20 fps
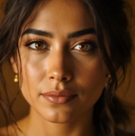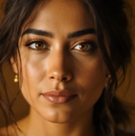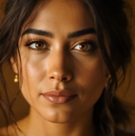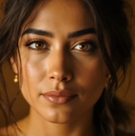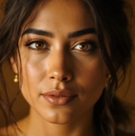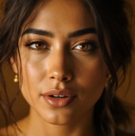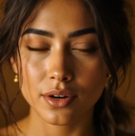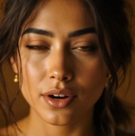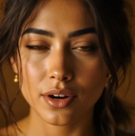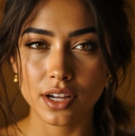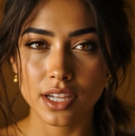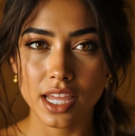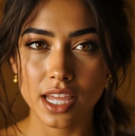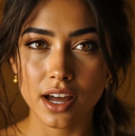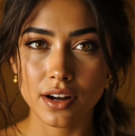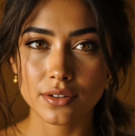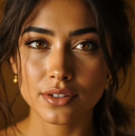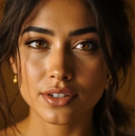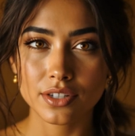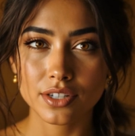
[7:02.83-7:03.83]
You're
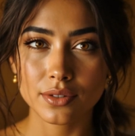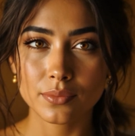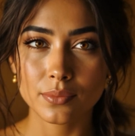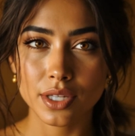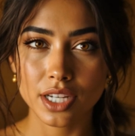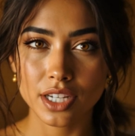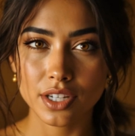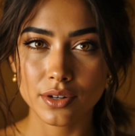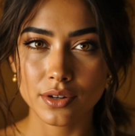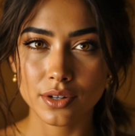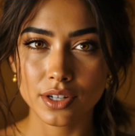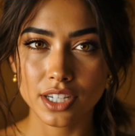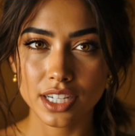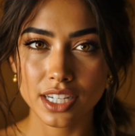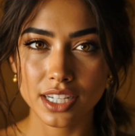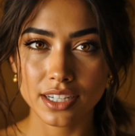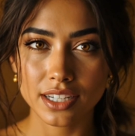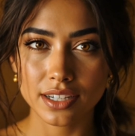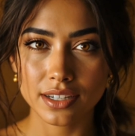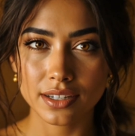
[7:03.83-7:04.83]
allowed to speak your
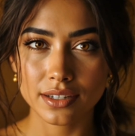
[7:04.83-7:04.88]
need.